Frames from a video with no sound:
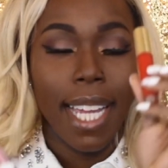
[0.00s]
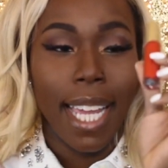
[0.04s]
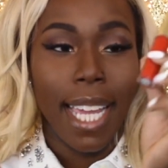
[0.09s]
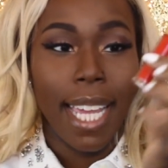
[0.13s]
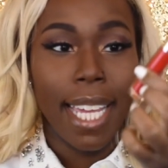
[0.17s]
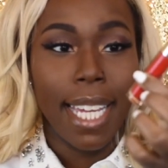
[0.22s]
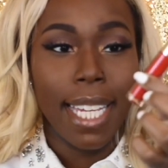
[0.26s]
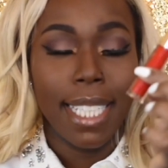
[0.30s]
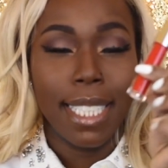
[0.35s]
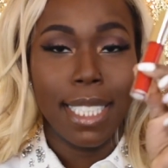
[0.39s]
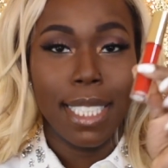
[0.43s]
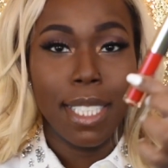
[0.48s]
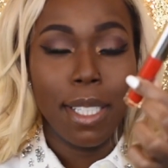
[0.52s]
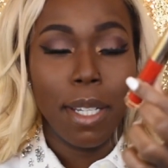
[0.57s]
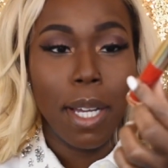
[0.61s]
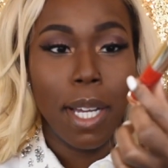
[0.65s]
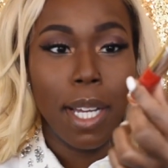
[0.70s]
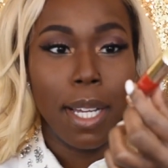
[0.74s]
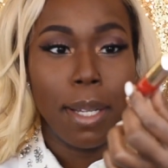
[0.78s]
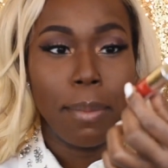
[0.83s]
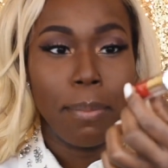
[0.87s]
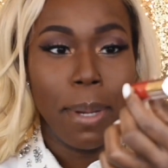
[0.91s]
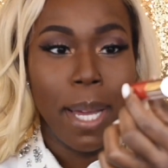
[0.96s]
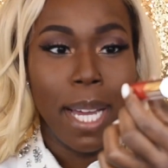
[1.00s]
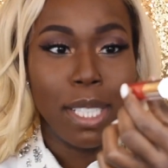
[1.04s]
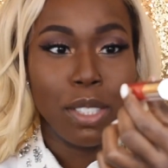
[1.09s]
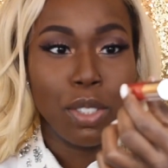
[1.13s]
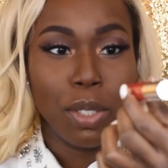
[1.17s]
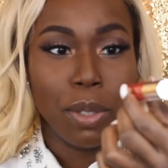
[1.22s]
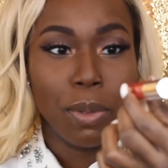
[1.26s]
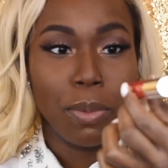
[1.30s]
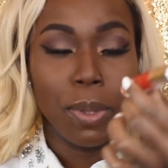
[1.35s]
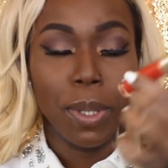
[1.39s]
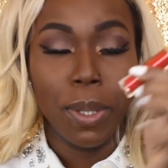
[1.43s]
and
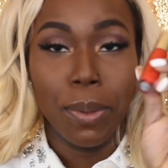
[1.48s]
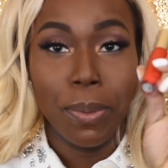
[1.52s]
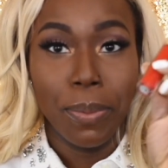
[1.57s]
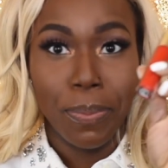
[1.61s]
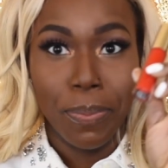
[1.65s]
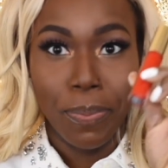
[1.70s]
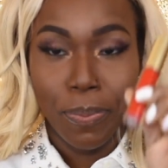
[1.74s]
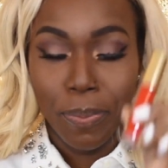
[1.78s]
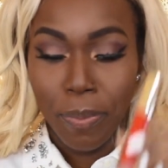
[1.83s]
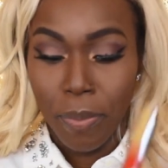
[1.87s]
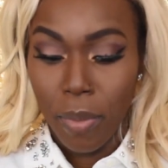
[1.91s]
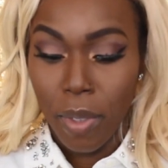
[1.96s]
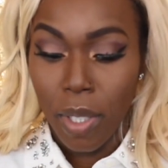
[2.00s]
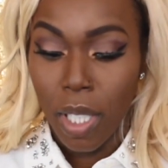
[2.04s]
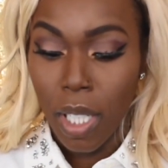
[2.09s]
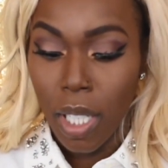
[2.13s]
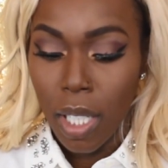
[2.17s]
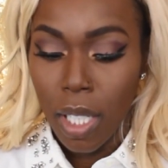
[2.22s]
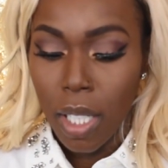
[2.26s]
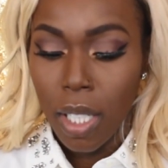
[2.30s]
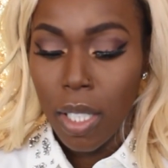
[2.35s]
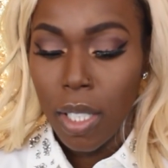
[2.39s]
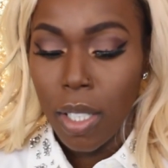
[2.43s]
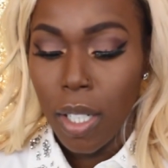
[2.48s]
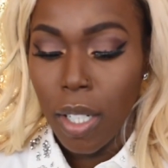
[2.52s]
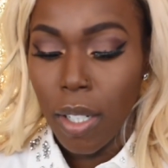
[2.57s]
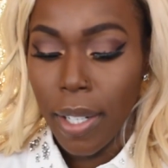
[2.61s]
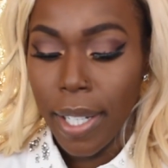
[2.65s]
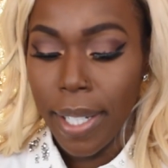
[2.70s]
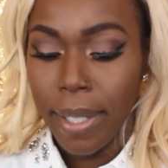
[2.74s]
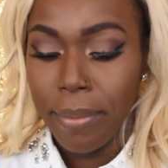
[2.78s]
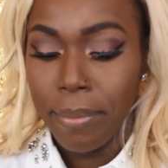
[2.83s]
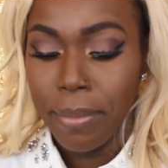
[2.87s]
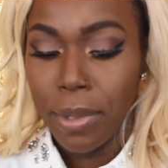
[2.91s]
Patrick Wu.
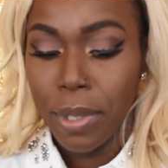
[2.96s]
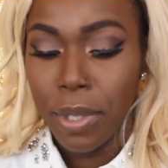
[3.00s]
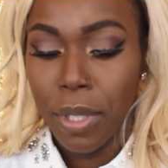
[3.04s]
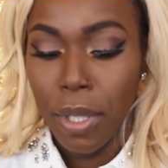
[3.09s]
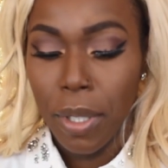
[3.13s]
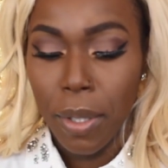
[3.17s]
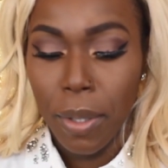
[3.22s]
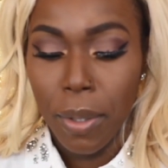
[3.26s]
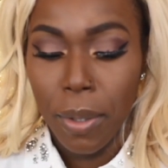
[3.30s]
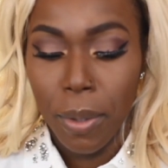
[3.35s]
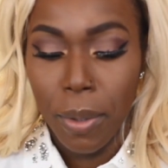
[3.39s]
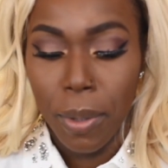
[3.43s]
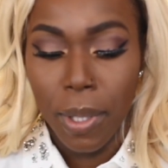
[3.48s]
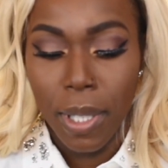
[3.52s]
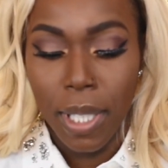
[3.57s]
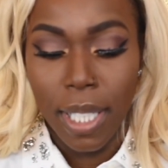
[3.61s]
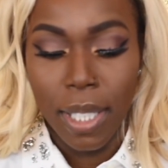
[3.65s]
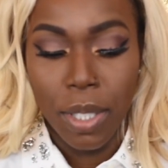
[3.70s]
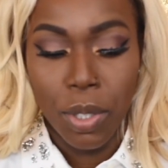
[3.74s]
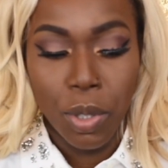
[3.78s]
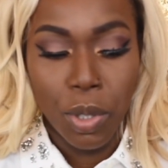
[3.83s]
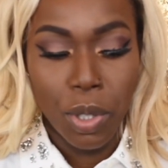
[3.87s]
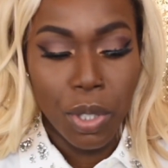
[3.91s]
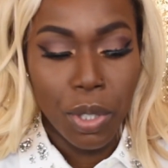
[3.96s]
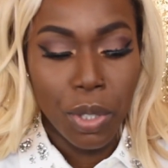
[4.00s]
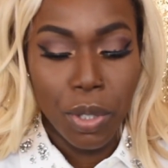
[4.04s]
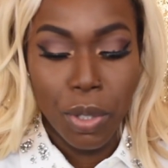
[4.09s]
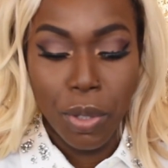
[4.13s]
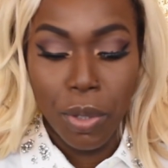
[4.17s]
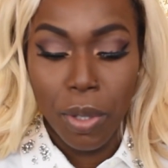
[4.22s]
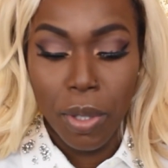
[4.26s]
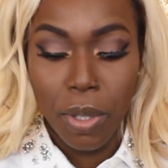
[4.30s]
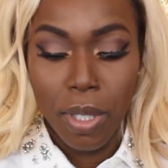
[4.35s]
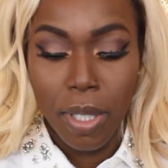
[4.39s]
Okay, so let's just
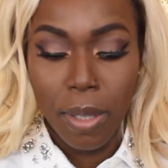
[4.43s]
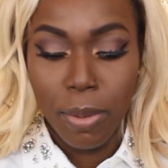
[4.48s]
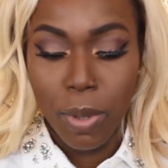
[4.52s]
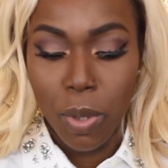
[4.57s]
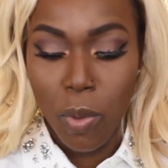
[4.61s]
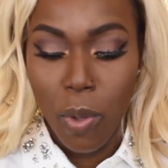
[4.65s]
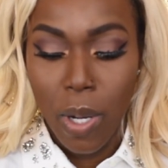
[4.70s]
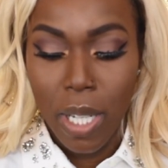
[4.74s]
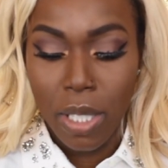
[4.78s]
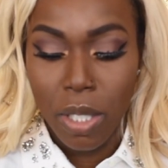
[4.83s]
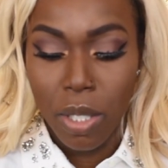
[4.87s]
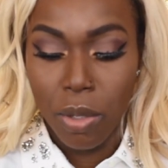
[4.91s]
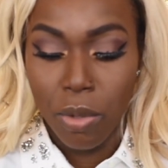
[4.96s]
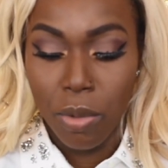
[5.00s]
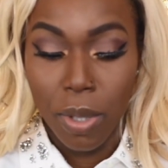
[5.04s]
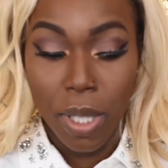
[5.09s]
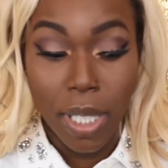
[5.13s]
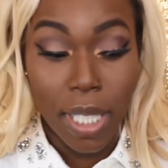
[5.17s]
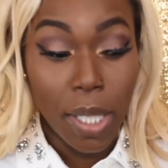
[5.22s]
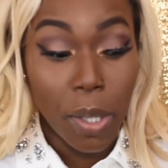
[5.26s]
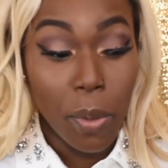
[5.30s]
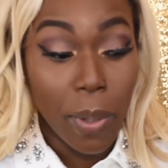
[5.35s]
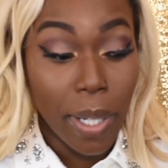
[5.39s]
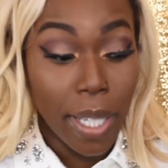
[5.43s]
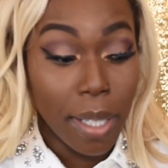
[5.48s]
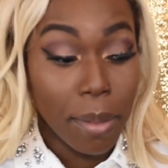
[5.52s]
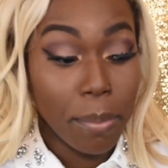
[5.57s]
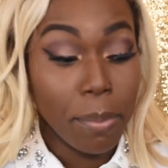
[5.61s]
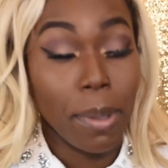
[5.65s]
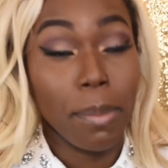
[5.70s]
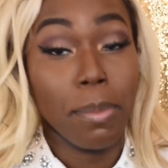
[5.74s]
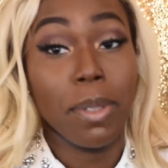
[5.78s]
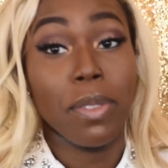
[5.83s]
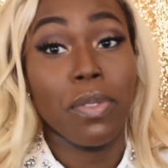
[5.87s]
do those lip swatches really quick.
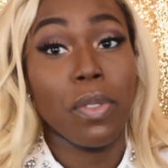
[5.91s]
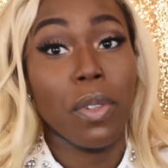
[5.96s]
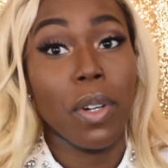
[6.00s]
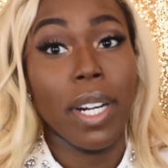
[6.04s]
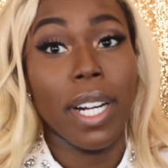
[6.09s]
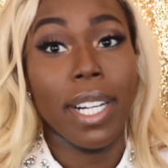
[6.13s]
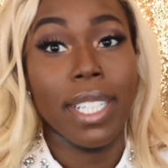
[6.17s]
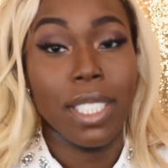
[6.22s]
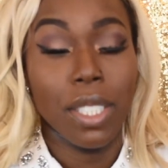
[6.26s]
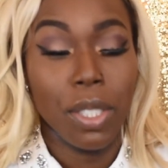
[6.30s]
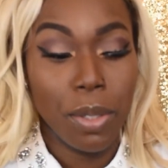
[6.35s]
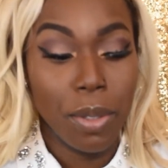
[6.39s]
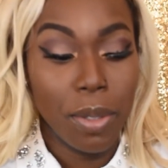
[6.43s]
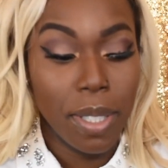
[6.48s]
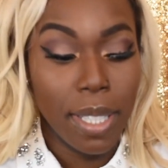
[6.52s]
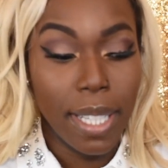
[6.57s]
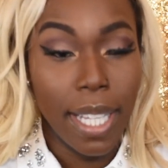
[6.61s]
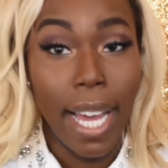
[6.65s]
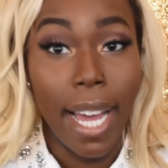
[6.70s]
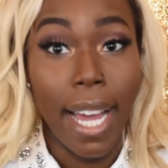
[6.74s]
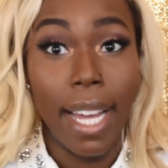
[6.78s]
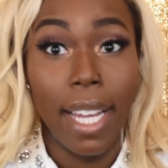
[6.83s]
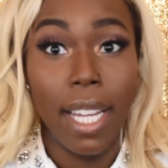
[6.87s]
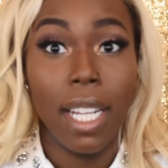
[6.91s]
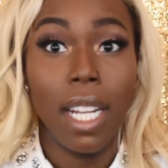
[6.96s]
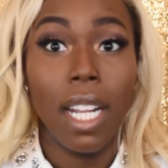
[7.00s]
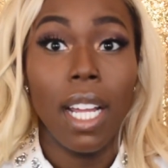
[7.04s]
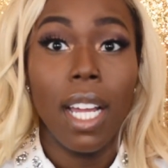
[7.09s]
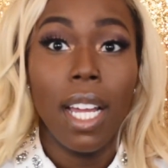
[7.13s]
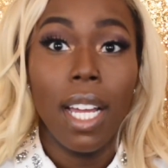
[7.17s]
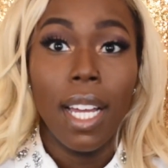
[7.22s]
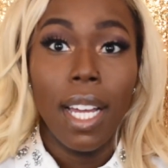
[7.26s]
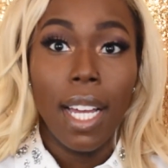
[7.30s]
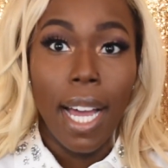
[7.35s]
But before I do that,
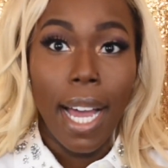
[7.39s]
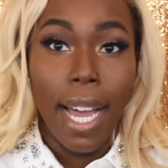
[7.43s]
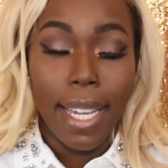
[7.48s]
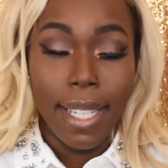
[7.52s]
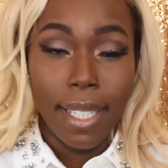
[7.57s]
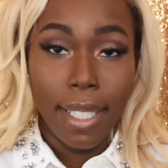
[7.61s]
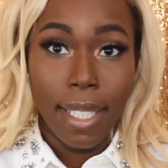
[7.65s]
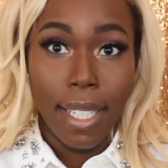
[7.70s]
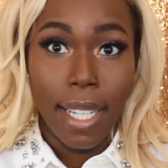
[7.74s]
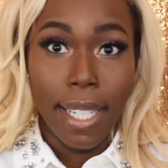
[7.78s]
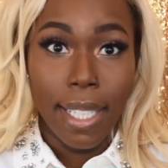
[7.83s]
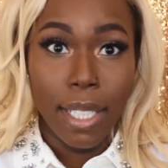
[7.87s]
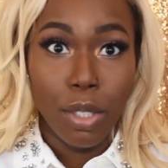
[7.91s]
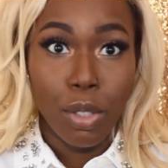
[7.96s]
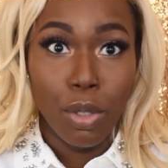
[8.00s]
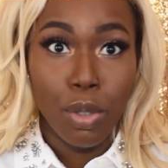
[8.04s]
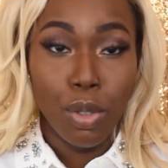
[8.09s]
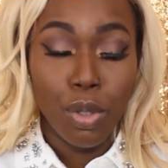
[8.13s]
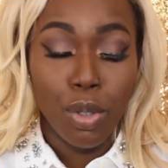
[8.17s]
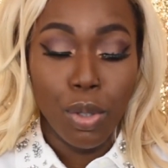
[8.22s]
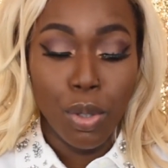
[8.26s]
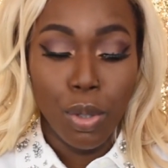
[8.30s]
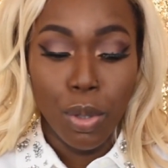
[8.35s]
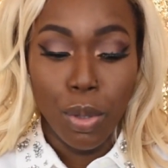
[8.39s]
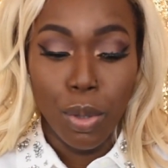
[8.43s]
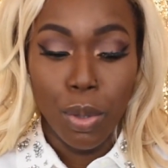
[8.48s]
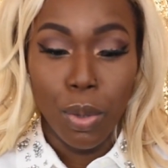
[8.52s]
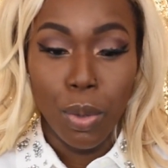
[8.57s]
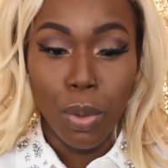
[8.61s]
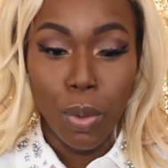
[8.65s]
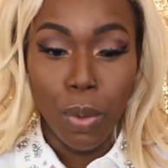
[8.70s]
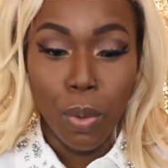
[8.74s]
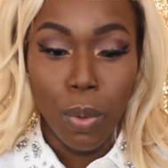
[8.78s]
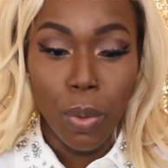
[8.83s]
I like
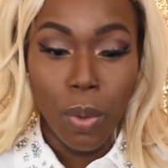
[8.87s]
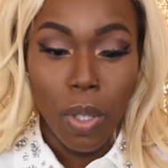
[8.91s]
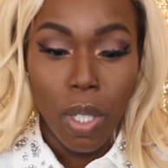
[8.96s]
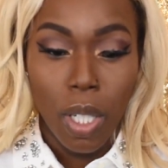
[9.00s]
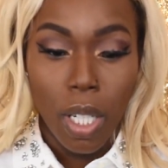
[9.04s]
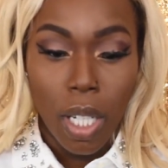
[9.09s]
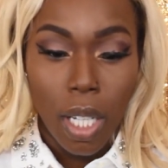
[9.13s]
to